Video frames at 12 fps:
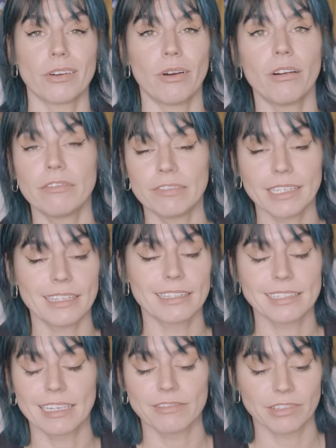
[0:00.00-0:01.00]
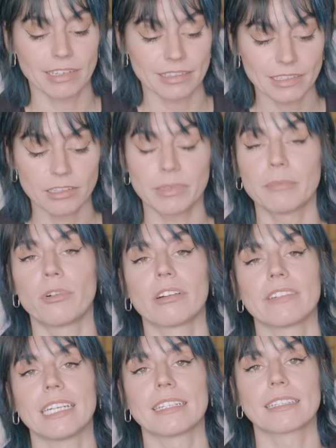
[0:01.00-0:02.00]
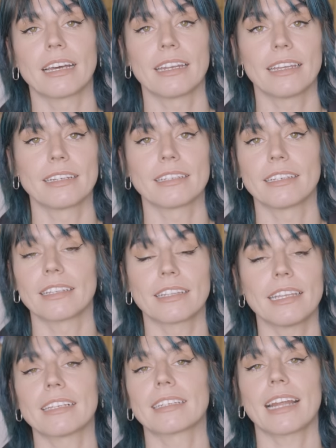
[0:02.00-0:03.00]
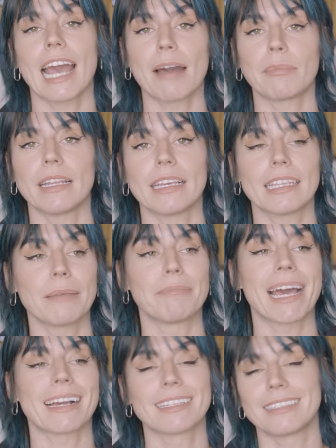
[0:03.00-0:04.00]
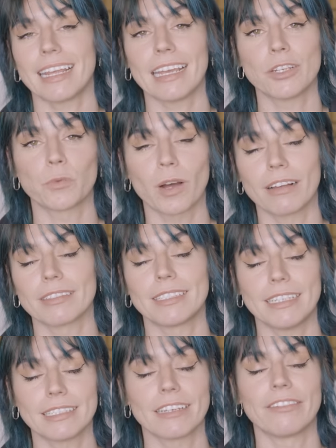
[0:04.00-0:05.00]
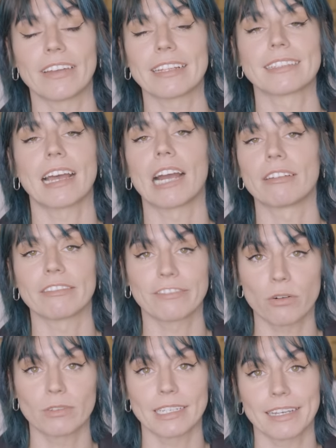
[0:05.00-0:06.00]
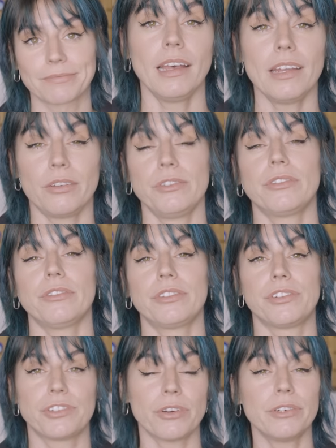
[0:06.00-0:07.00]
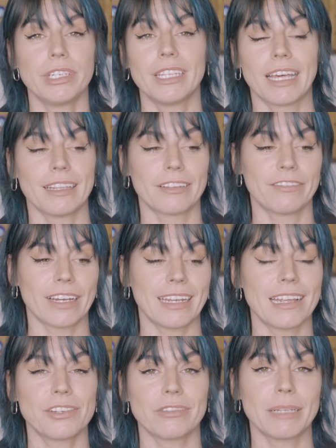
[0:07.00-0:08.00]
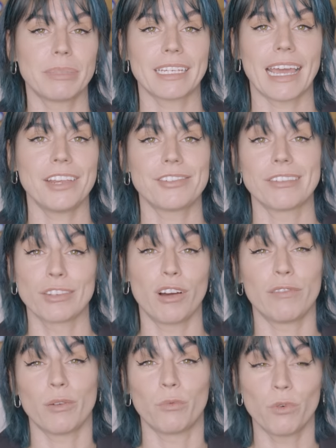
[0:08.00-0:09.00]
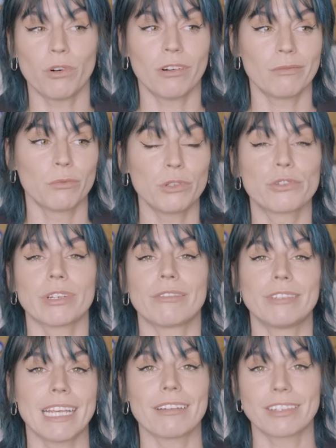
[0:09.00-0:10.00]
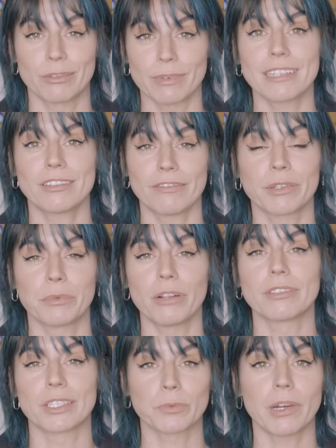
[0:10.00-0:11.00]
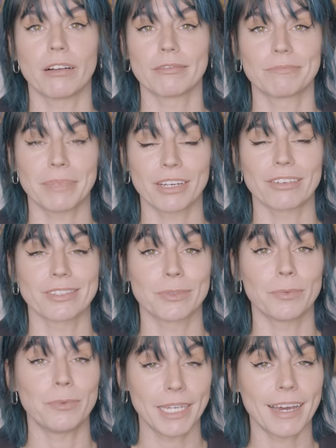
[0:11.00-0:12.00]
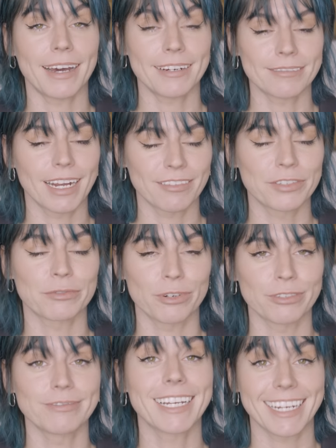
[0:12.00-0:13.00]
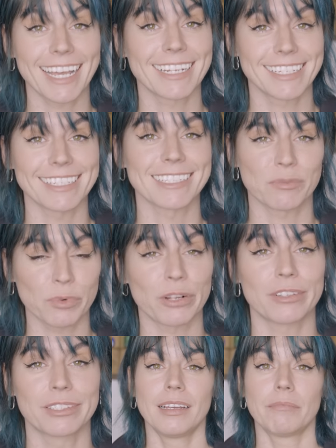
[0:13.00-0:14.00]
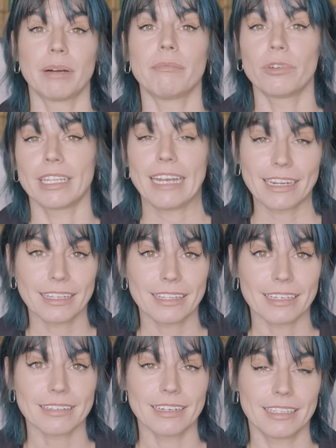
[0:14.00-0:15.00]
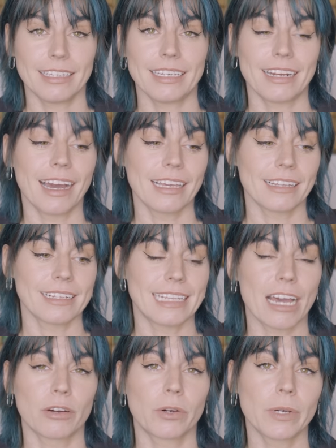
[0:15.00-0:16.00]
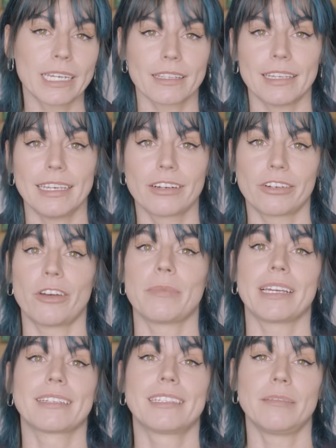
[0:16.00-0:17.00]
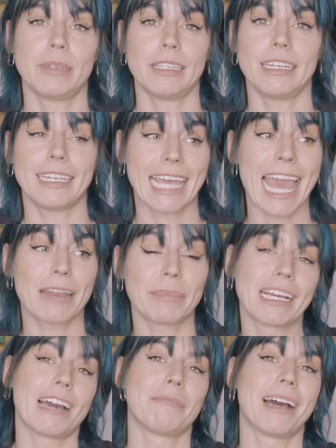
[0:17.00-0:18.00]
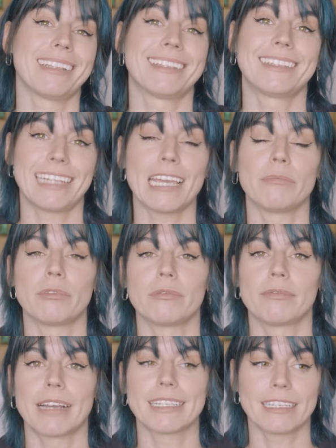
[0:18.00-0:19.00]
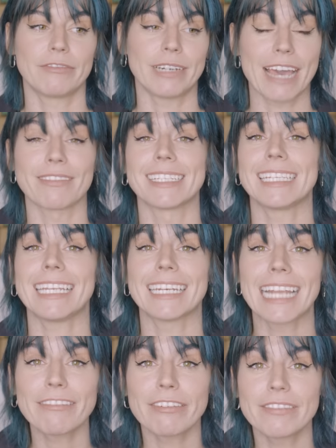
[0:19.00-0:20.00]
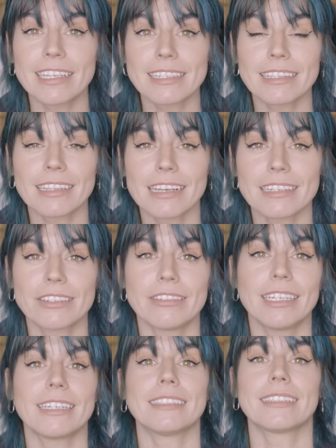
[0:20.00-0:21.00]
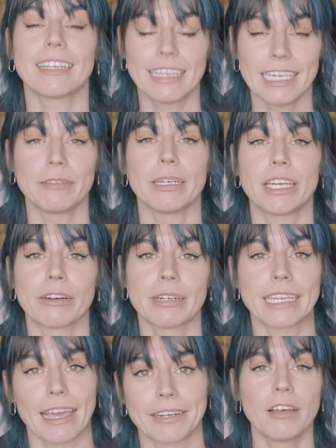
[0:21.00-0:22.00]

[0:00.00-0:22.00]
hopefully this gives you a little bit more of an insight into the things that are happening in the backstage whilst these events are unfolding. And also to show you that the financial implications of a war will trickle down to the rest of the world as well, because we are, after all, connected as a world. But more than anything, I think it highlights how quickly economic stability can become unstable. As if we haven't seen enough of this in the last 2 years, here we go again.